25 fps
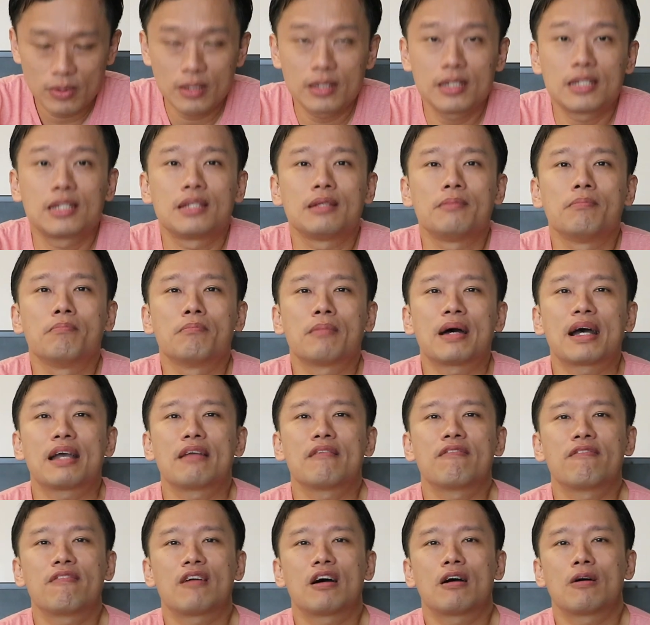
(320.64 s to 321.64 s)
really the My
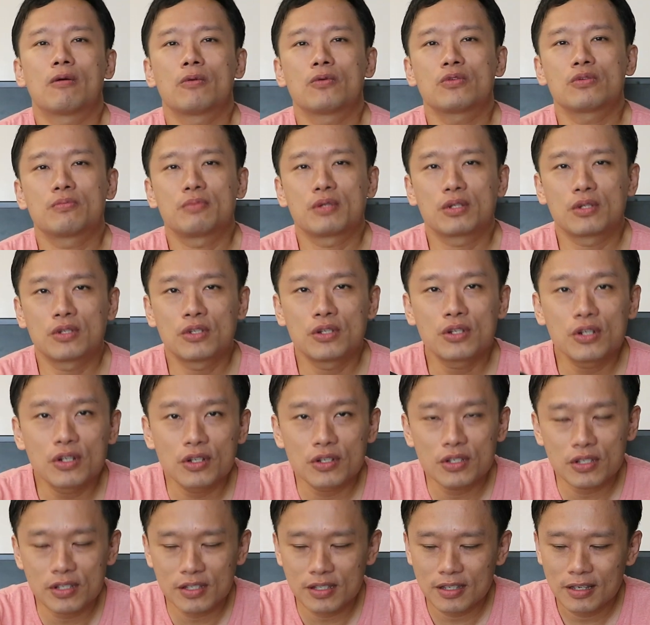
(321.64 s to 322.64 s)
Files,
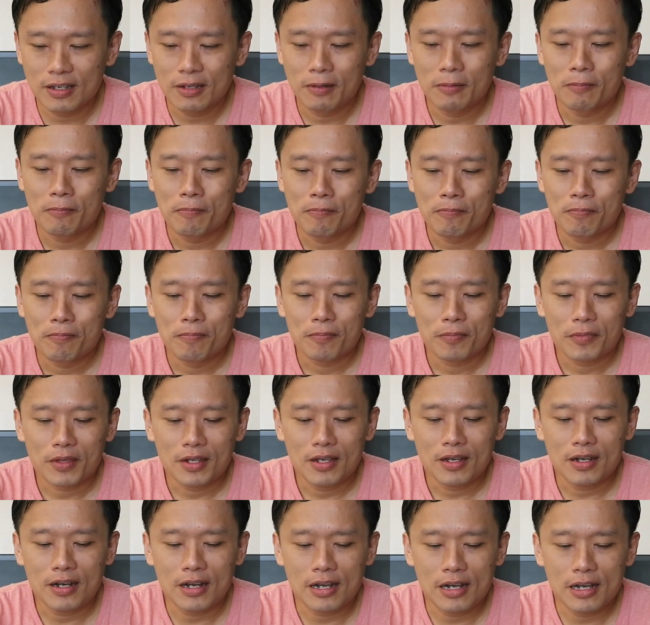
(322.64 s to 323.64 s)
because
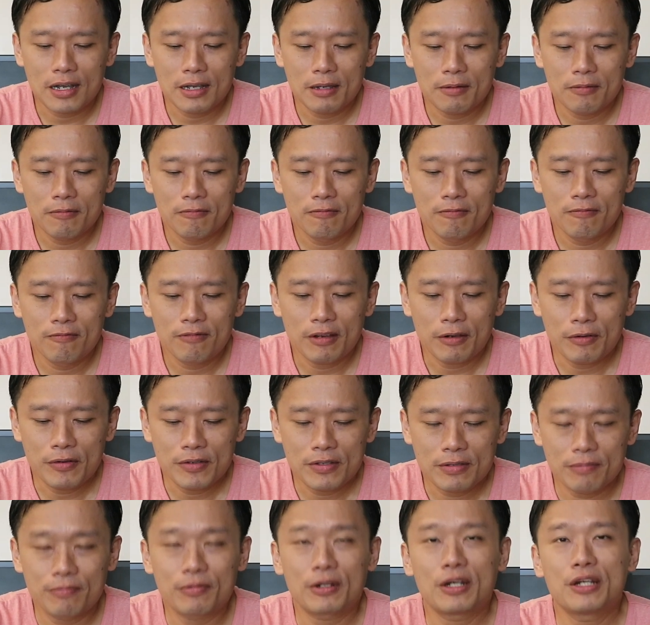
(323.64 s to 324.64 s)
I'm very
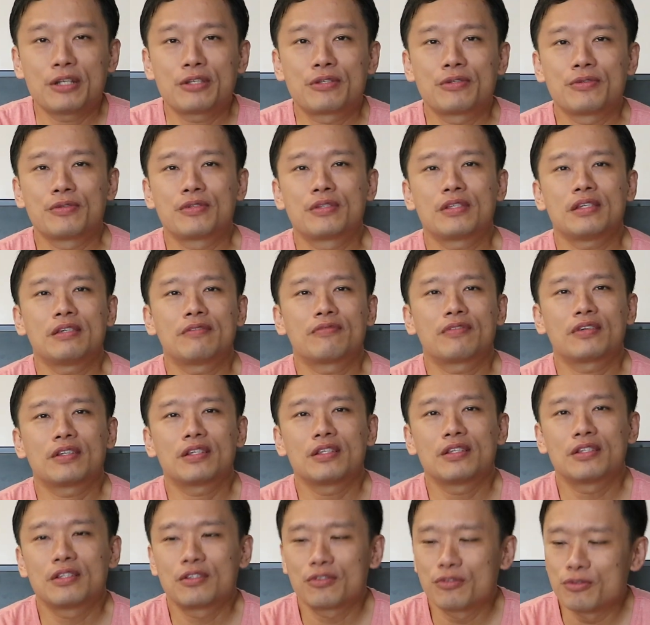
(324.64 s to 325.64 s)
surprised to
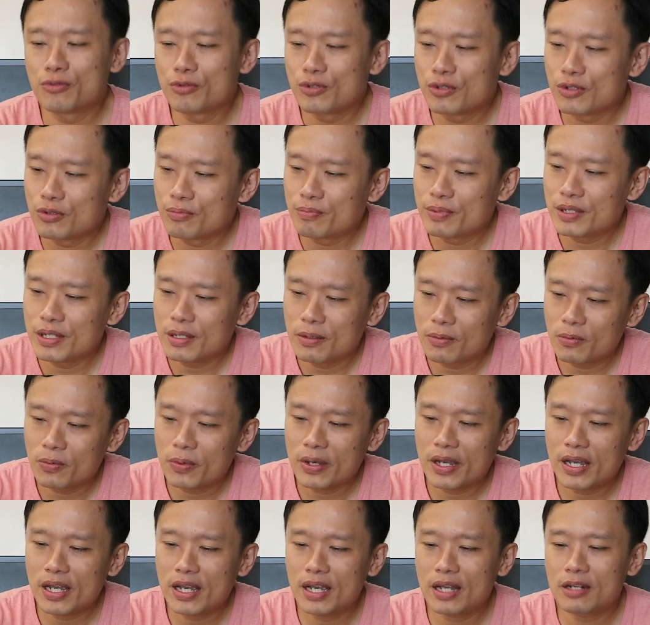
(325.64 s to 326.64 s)
even be
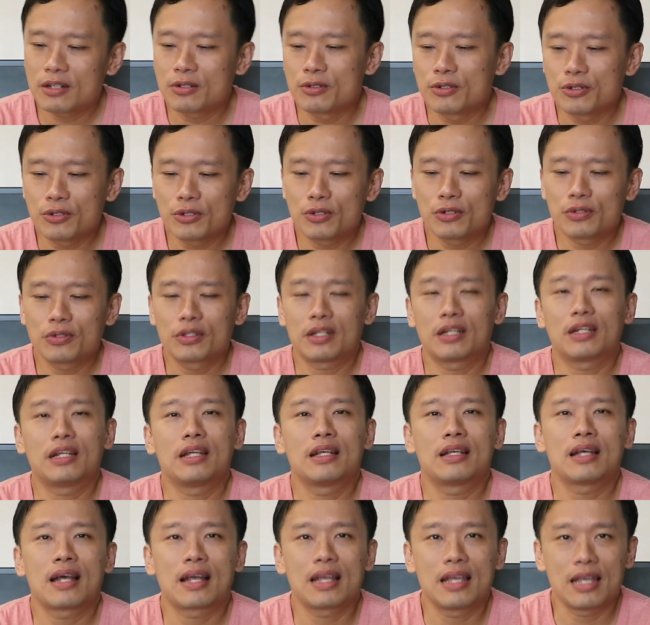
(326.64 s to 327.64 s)
aware to know that
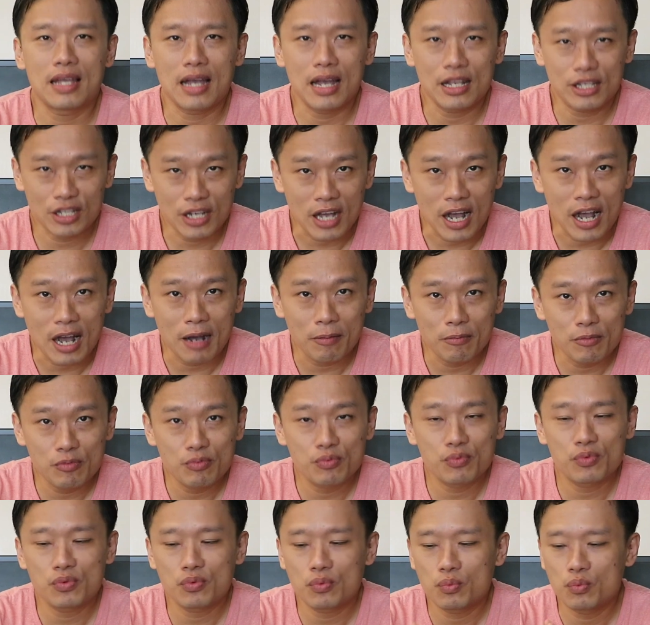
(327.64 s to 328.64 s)
it comes
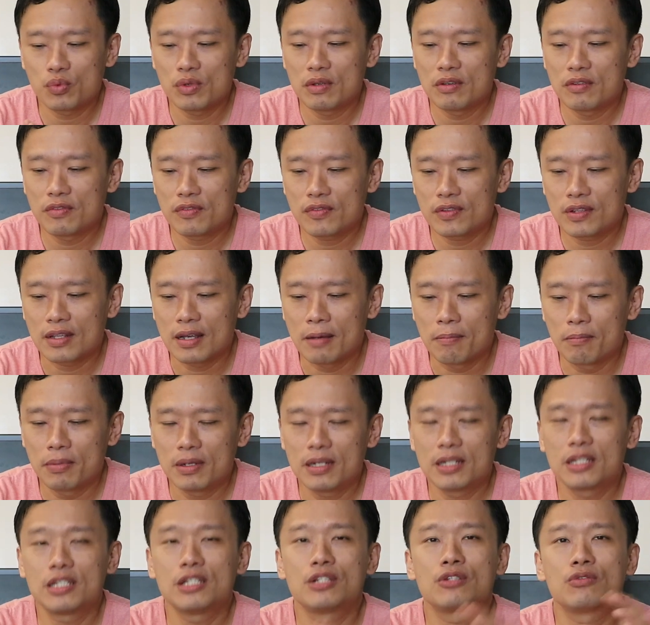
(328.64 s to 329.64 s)
with the
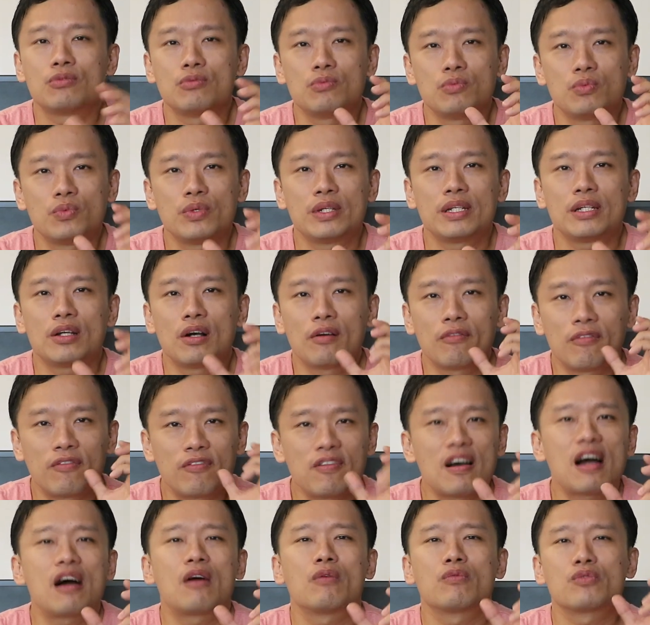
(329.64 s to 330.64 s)
ability to read
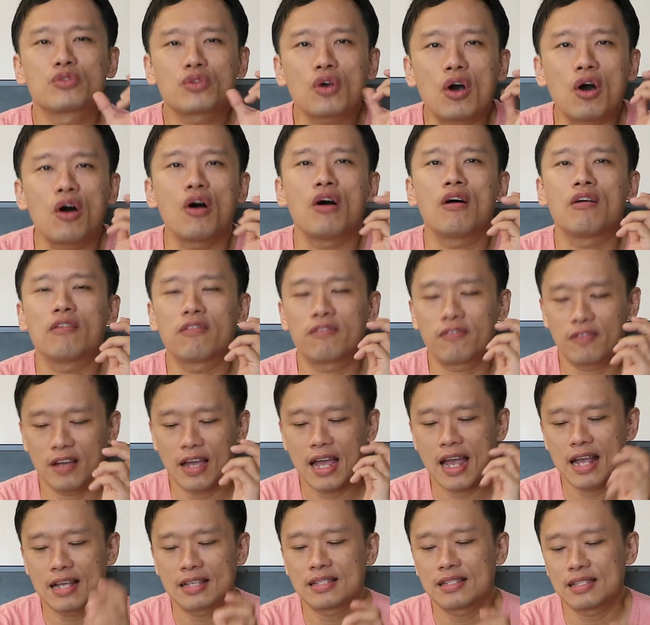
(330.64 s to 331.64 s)
files off
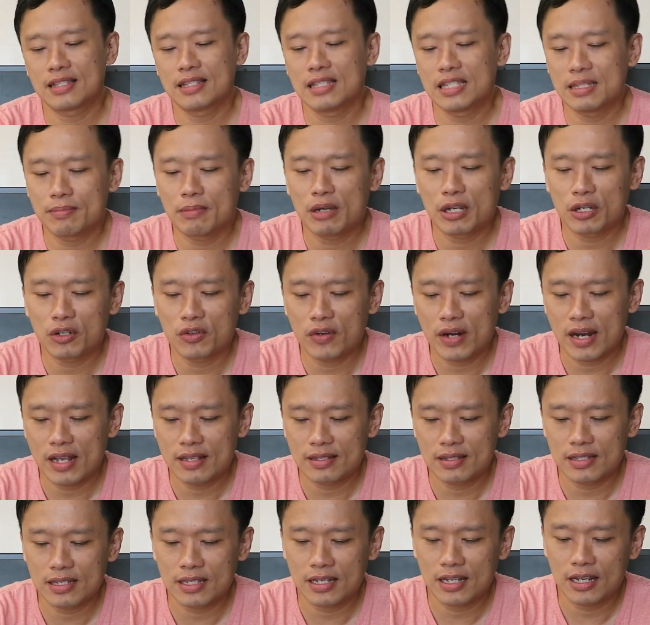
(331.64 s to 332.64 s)
SD micro
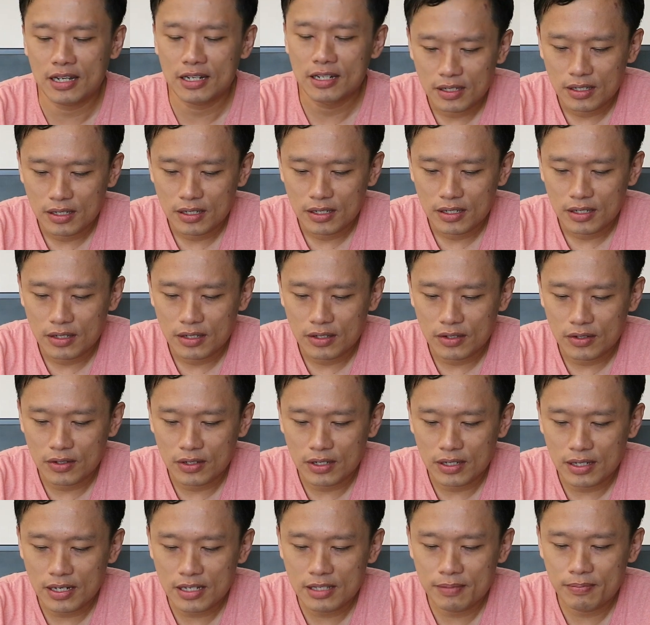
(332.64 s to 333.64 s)
SD card.
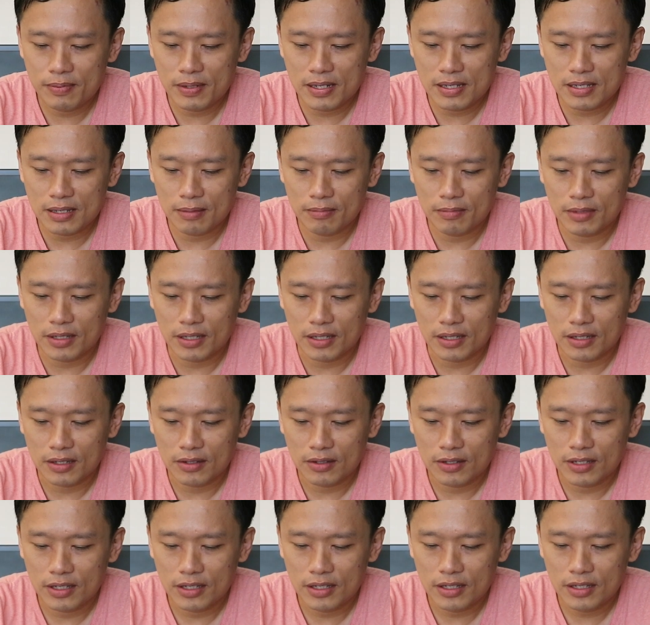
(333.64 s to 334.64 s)
Okay, let's play something.
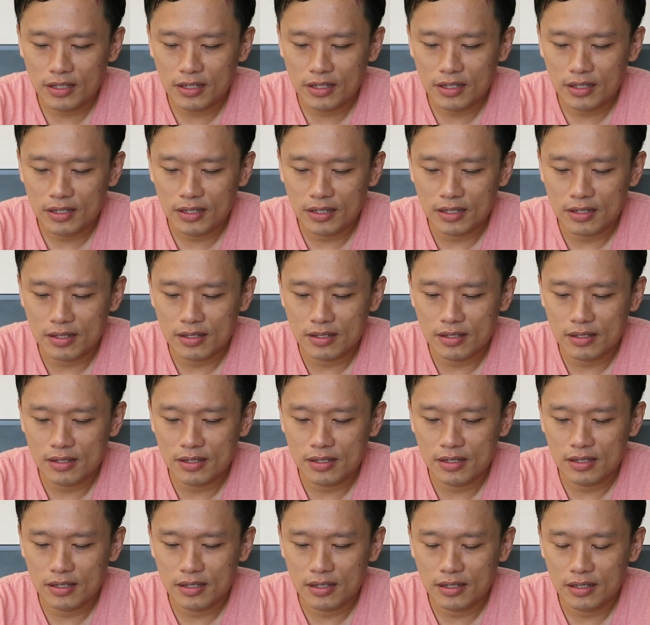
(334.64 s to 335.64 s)
Okay, and
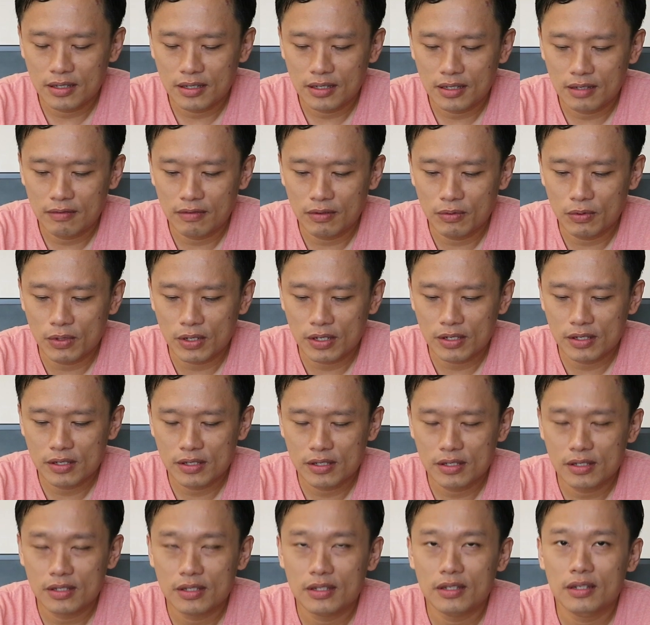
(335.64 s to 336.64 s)
see if it
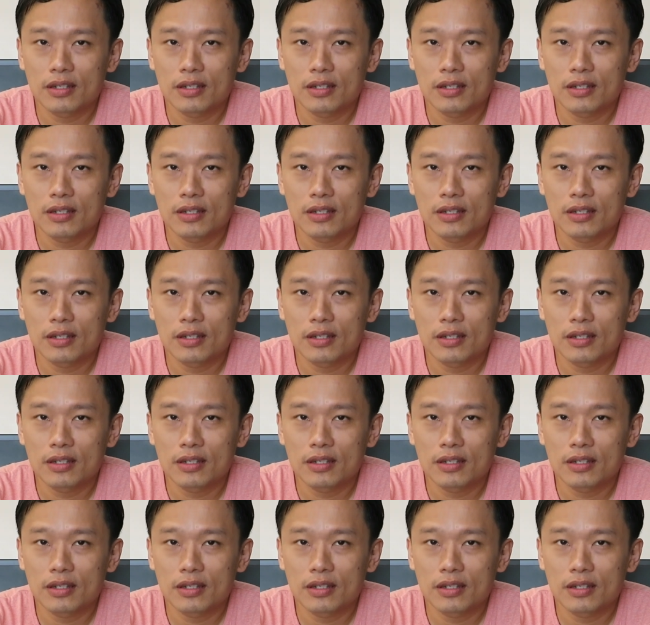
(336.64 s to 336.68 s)
works.